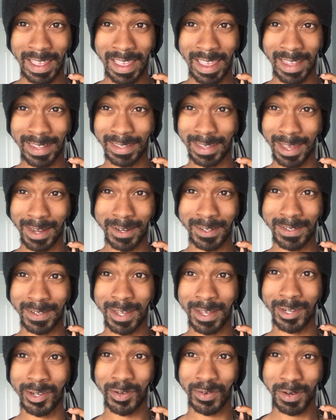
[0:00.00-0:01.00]
and that is
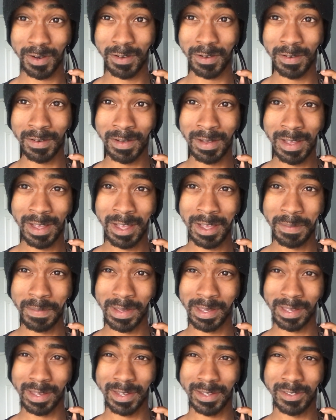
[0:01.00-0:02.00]
not true,
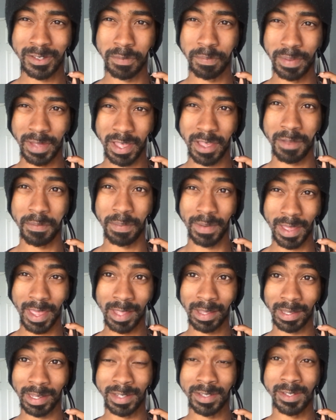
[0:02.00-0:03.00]
because the Big Bang,
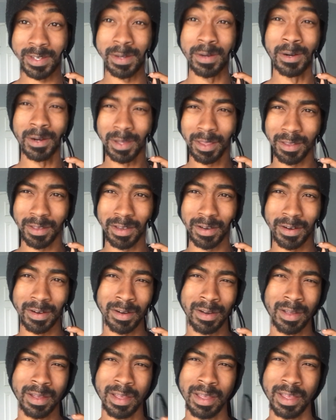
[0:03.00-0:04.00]
like I said earlier,